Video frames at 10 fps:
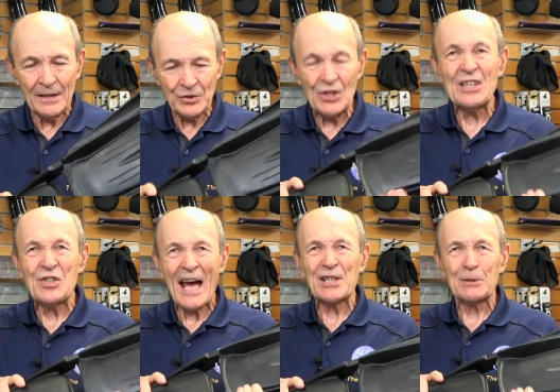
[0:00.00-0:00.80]

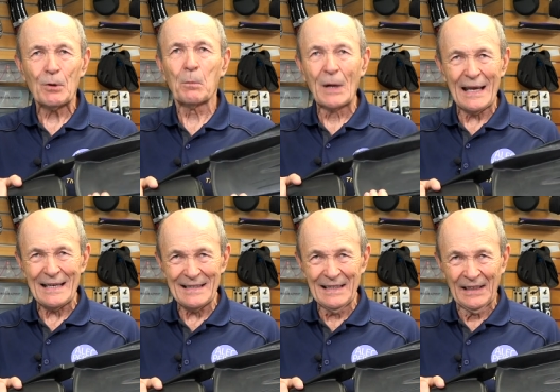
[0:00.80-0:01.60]
detachable
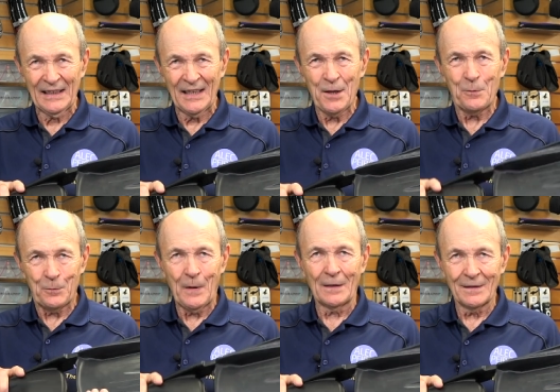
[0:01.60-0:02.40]
blade
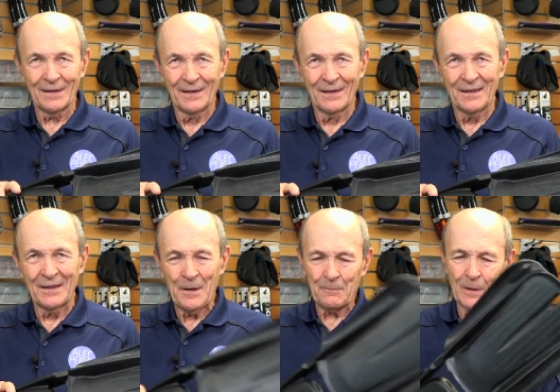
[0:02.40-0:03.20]
fin
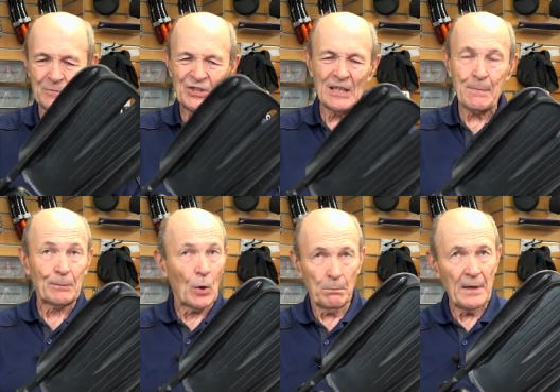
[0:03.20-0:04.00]
from Scuba
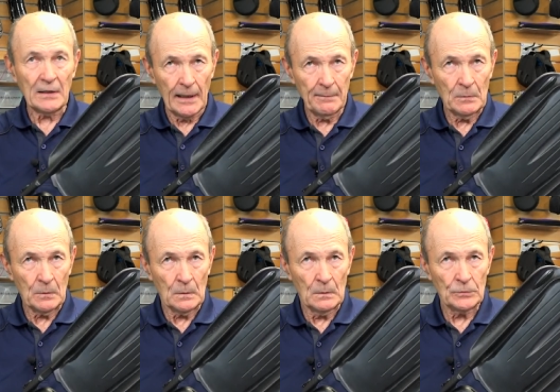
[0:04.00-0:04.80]
Pro. Big name.
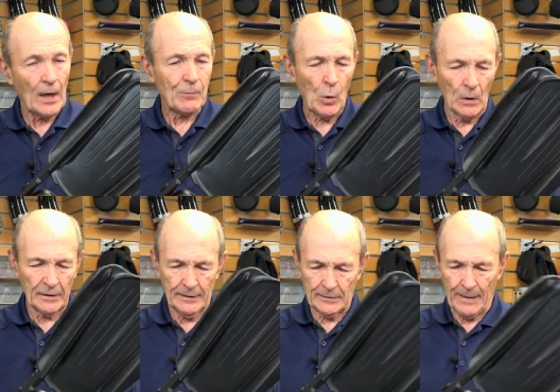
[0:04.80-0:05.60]
Top
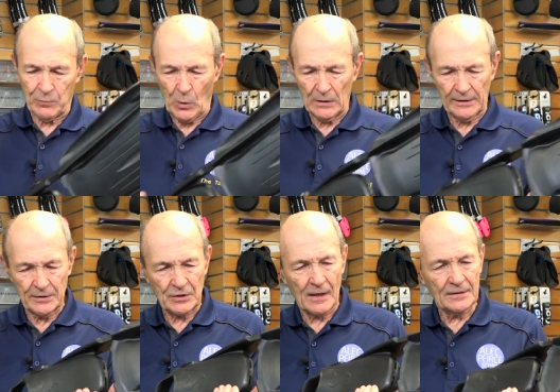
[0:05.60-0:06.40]
quality.
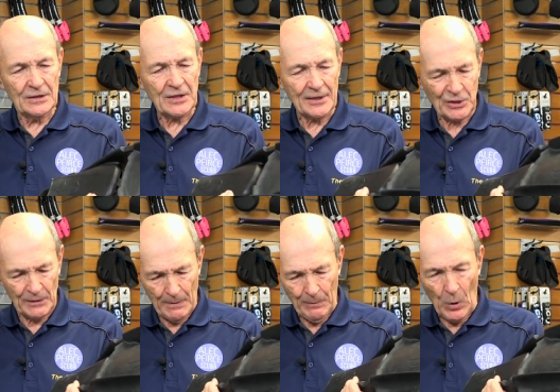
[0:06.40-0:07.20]
You say
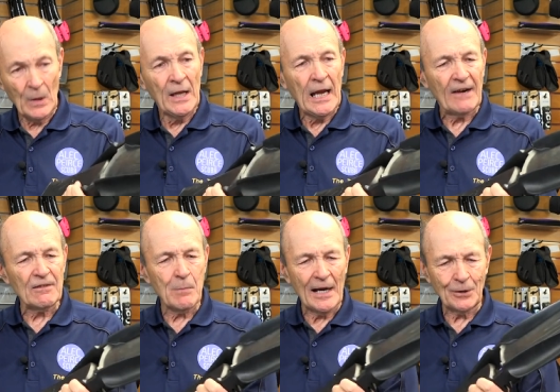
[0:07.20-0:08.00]
Scuba Pro,
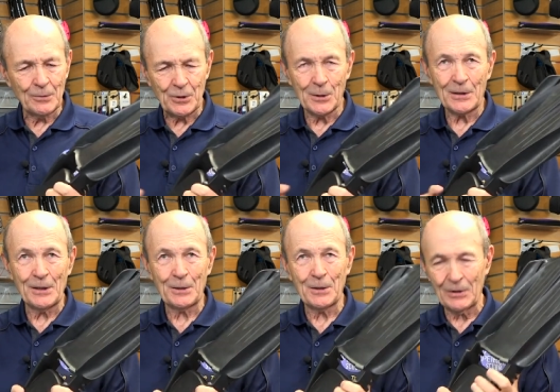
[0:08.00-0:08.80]
everybody knows you're looking
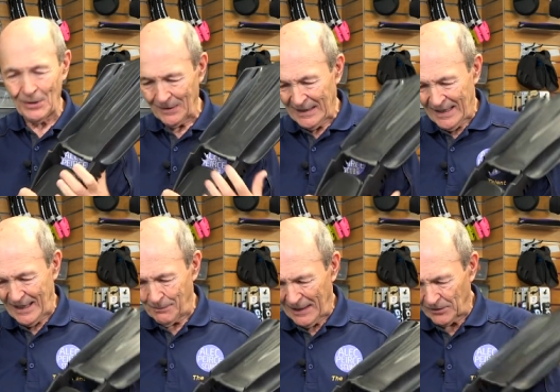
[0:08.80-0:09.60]
at good gear.
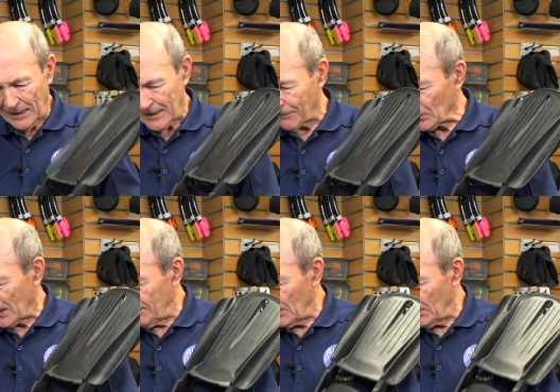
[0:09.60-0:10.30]
Anyway, I thought that was kind of